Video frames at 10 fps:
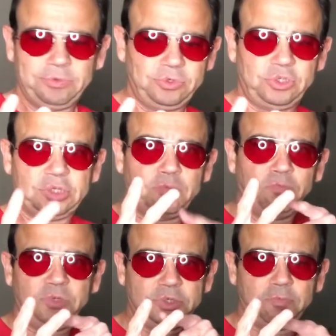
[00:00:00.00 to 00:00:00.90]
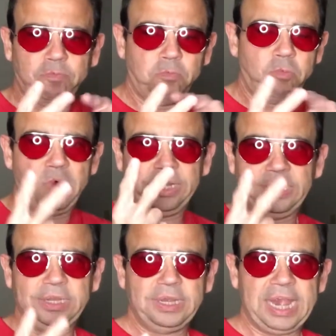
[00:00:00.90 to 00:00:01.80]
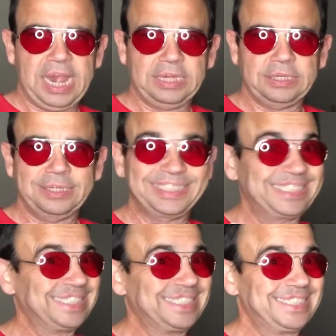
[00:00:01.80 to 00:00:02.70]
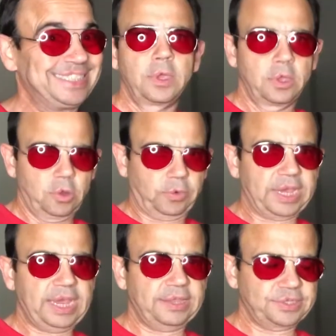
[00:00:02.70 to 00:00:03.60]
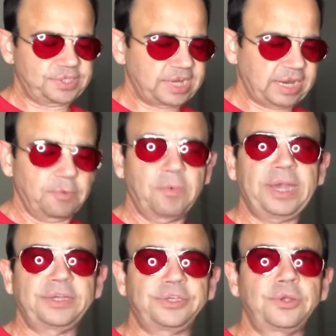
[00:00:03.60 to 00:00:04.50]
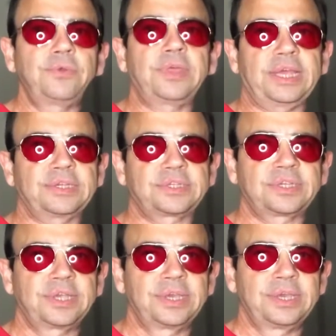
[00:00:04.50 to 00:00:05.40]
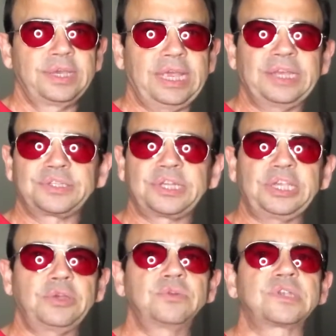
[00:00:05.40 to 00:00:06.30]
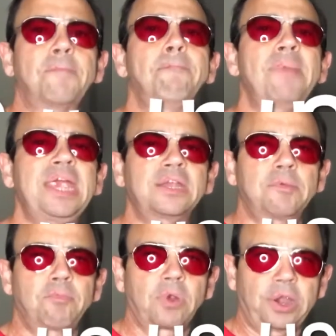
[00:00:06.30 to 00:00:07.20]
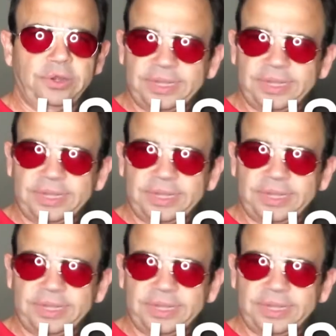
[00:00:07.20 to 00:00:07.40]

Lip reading: Just one hand. Okay, the second way to do this is to use a made-up word.